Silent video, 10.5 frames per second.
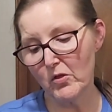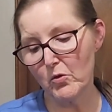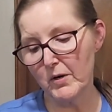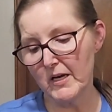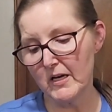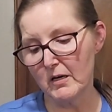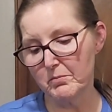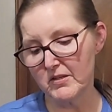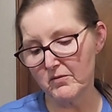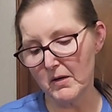3
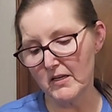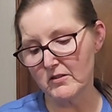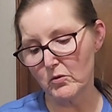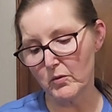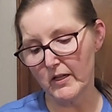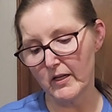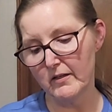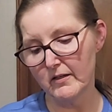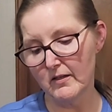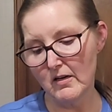cups of
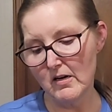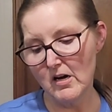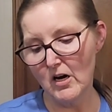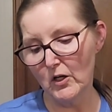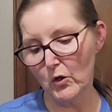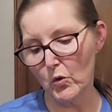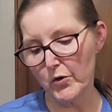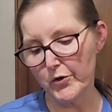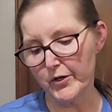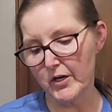mozzarella, a
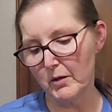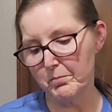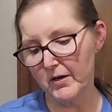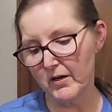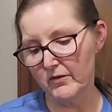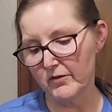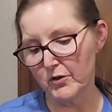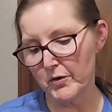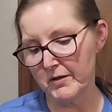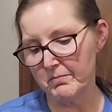1/4 cup of
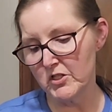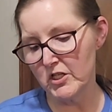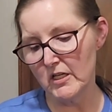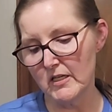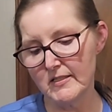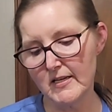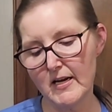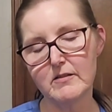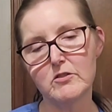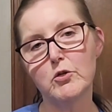cream cheese,
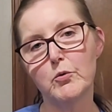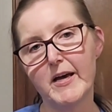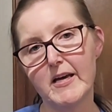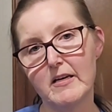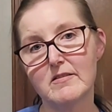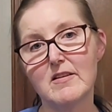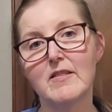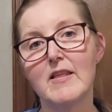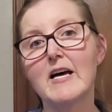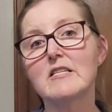and 2 eggs.
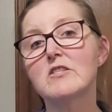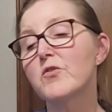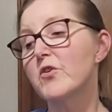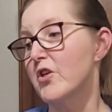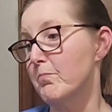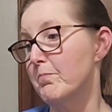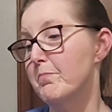And that's for the